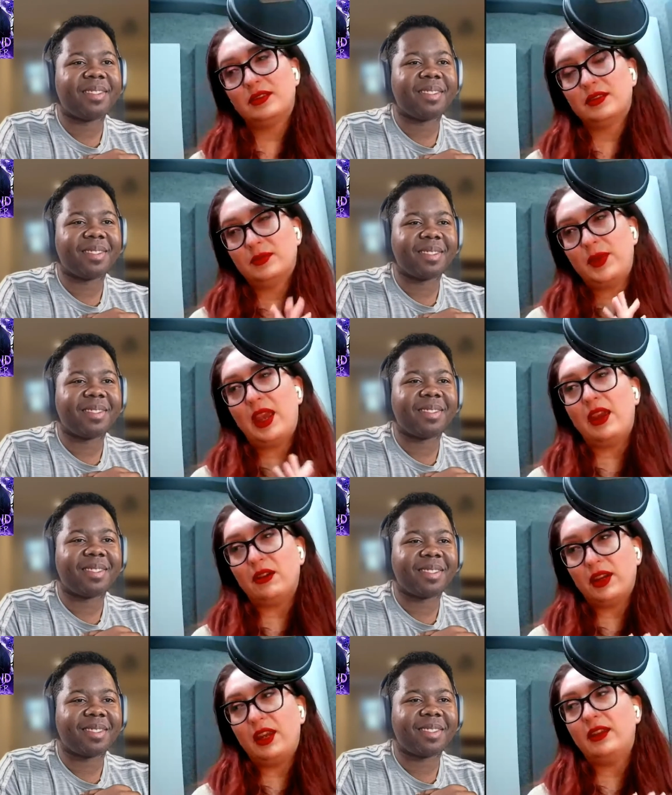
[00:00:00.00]

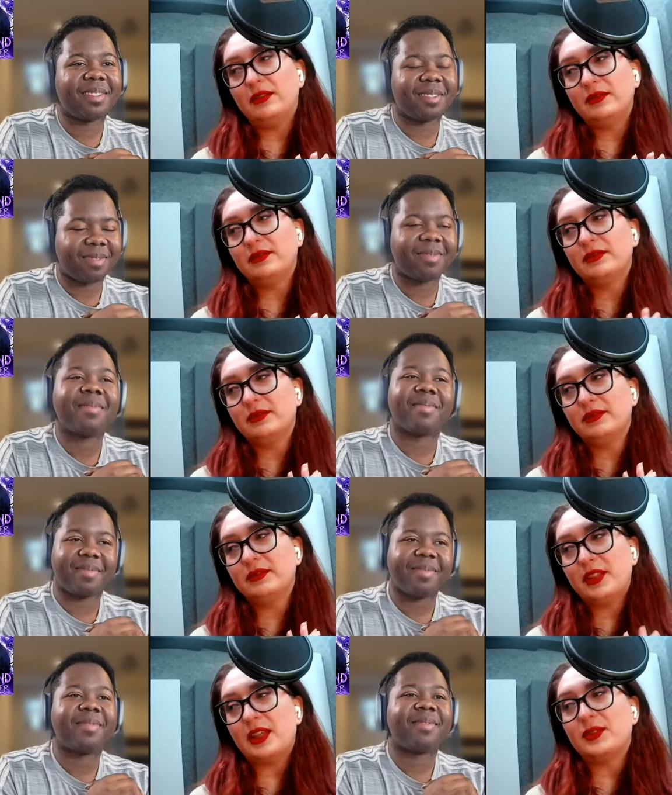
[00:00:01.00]
Speaker 1: pairing,
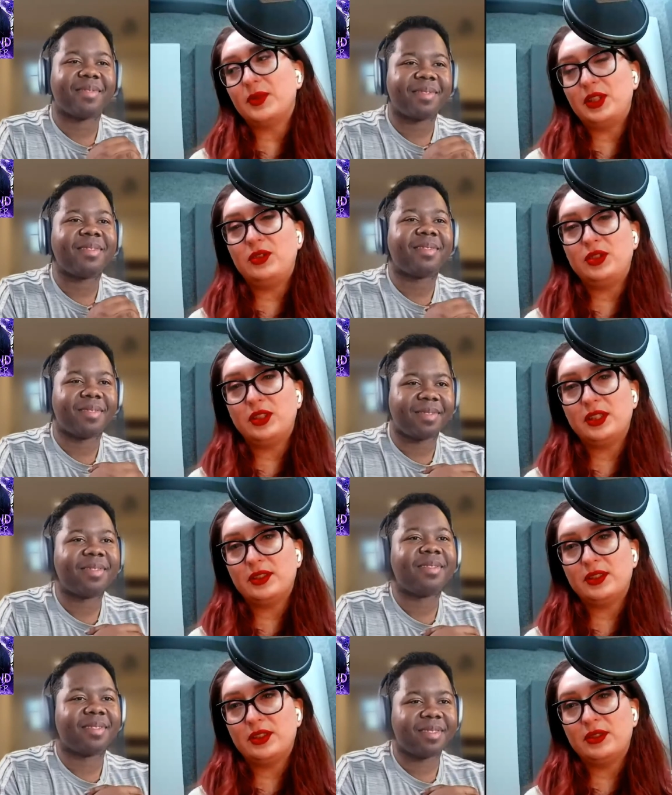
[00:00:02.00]
that's one you should
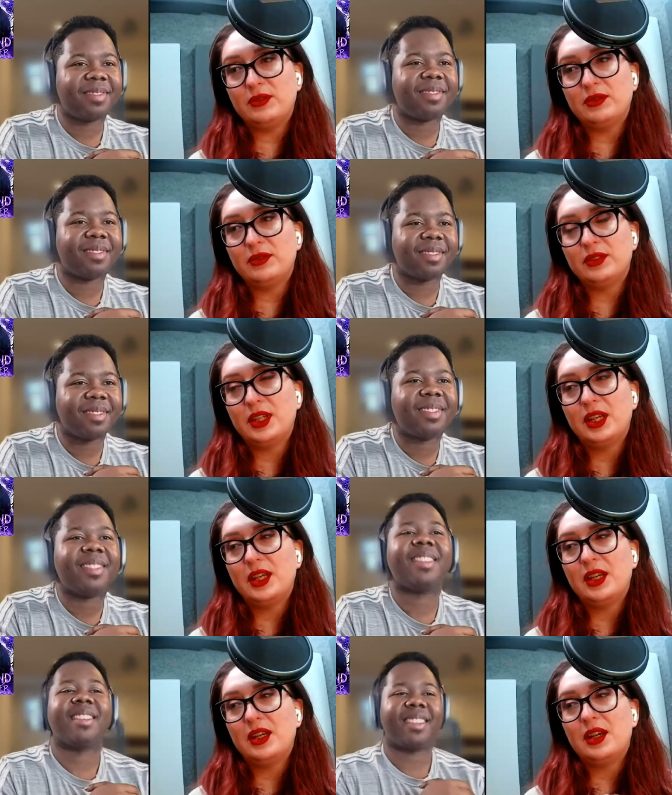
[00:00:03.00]
listen to.
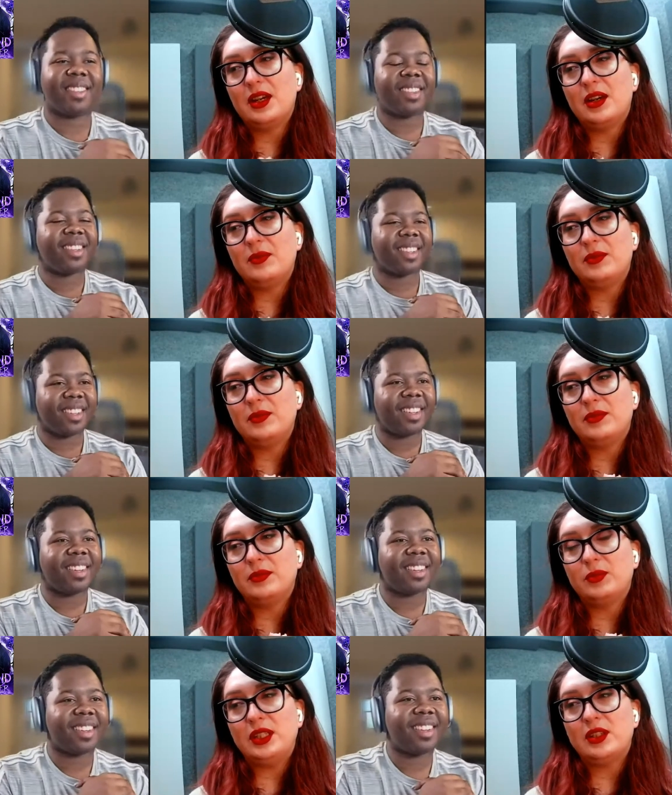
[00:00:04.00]
Um,
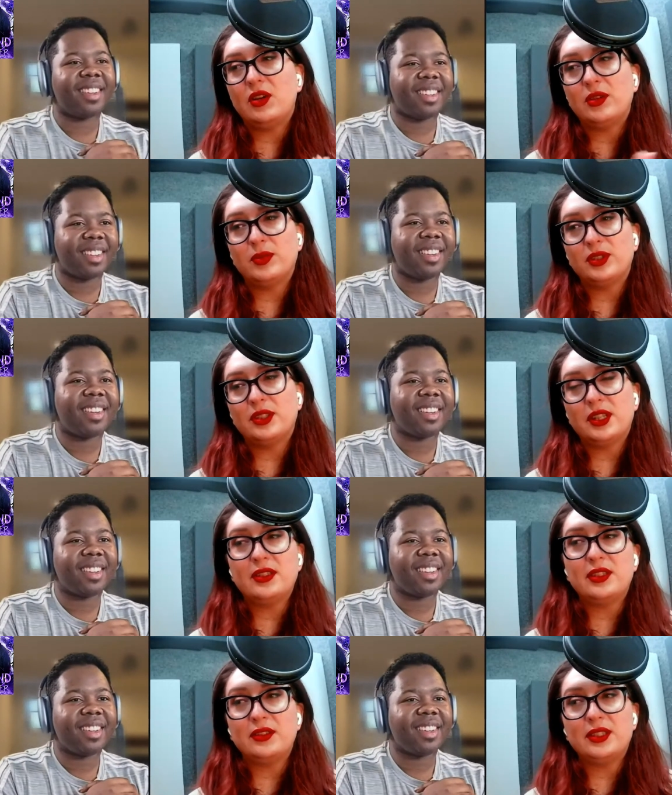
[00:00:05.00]
we did all the books in that
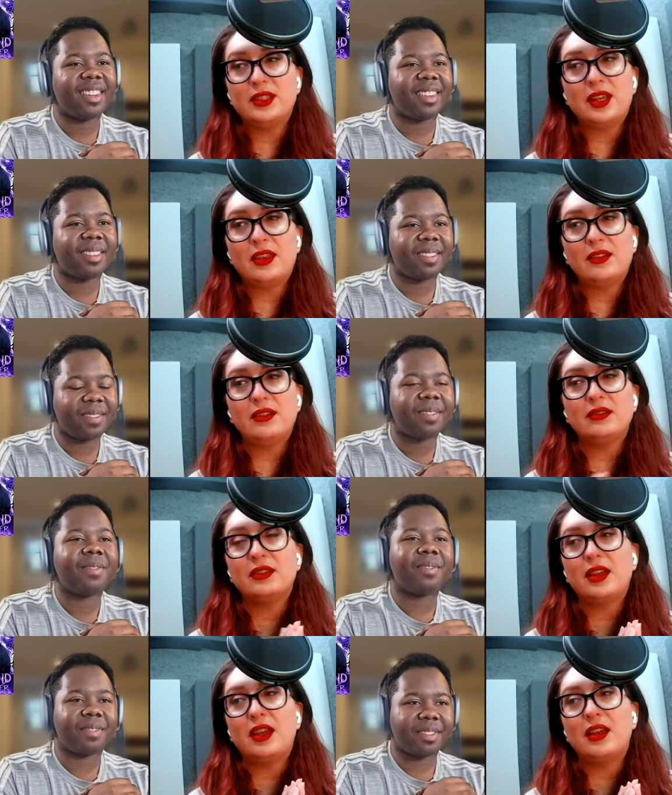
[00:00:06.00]
series together,
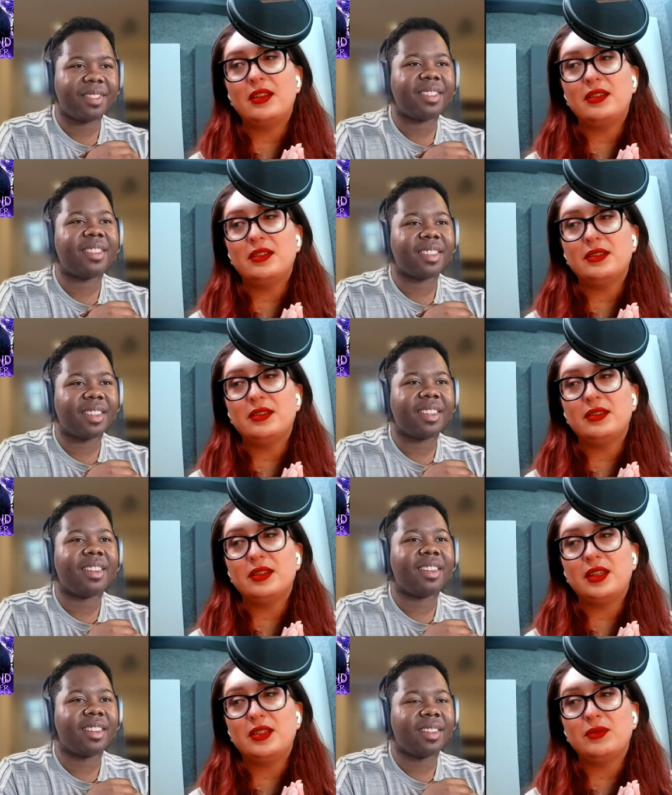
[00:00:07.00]
and
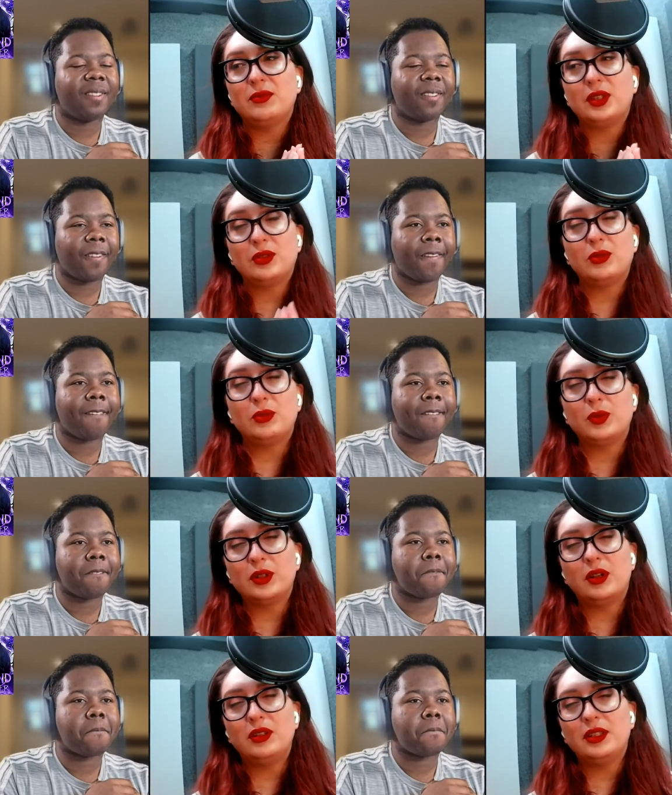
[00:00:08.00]
it's a really cool
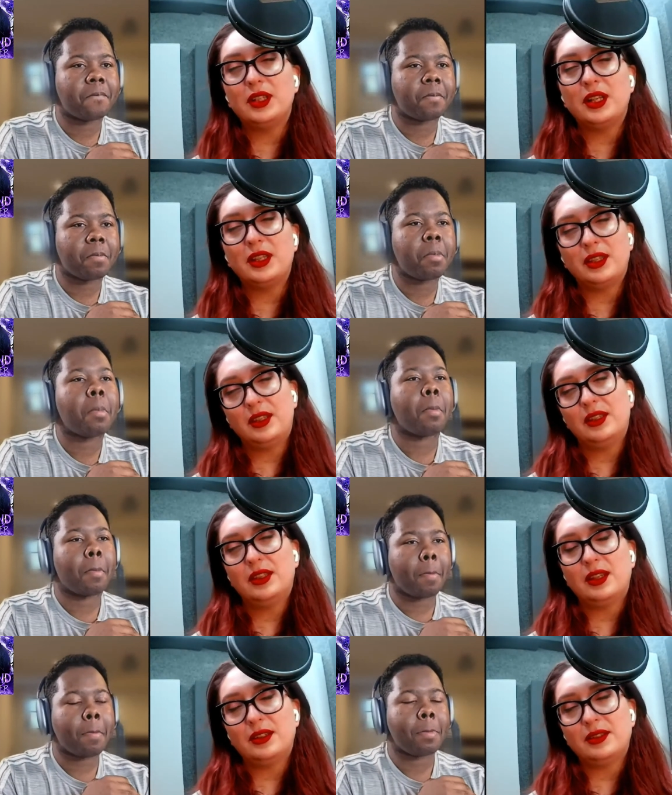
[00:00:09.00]
world. And I think that
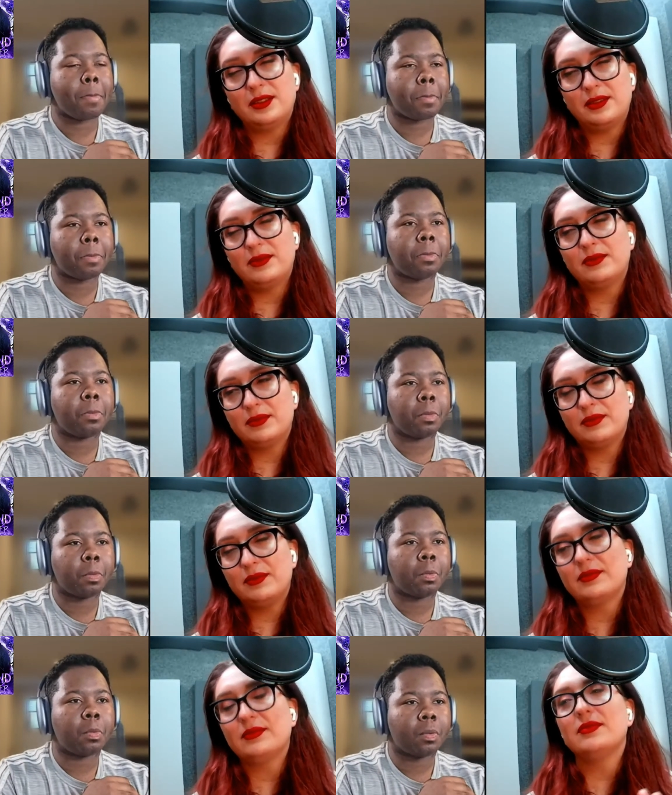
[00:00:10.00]
that is
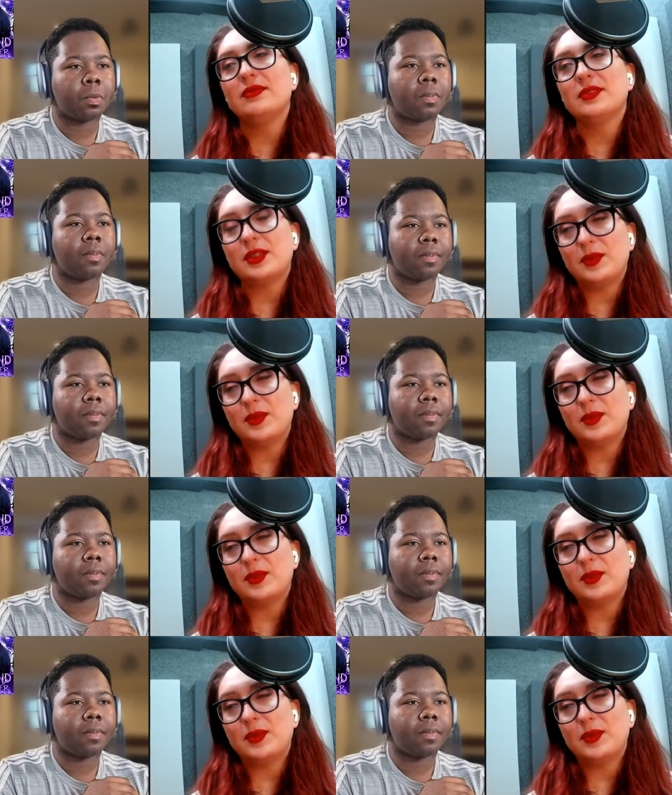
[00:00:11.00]
something